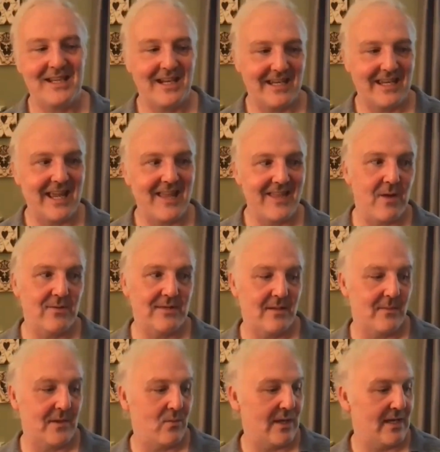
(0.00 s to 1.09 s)
And again, that was
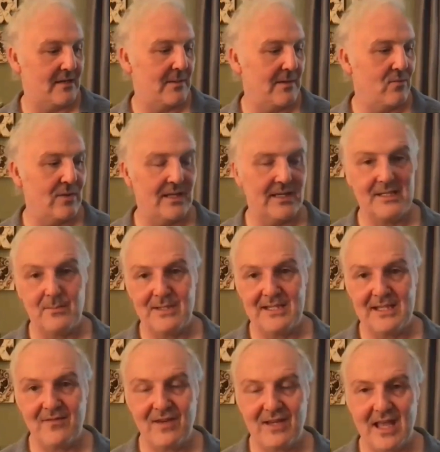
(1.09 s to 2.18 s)
something we had to be really
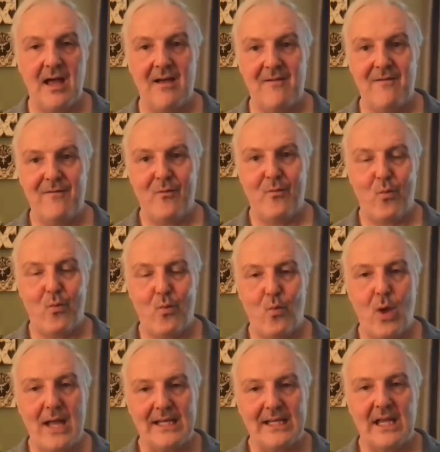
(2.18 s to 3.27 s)
specific of
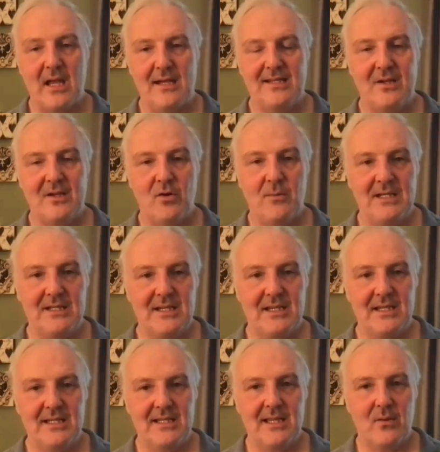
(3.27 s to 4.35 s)
what kind of sewing
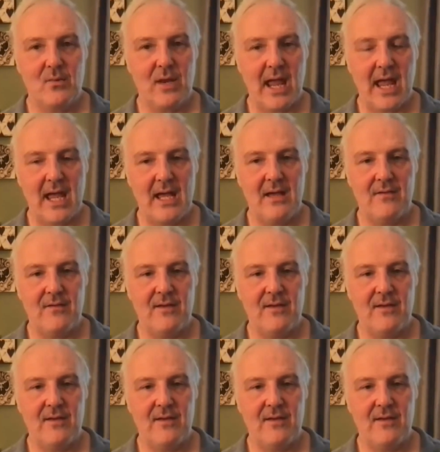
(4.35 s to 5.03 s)
machines they would have.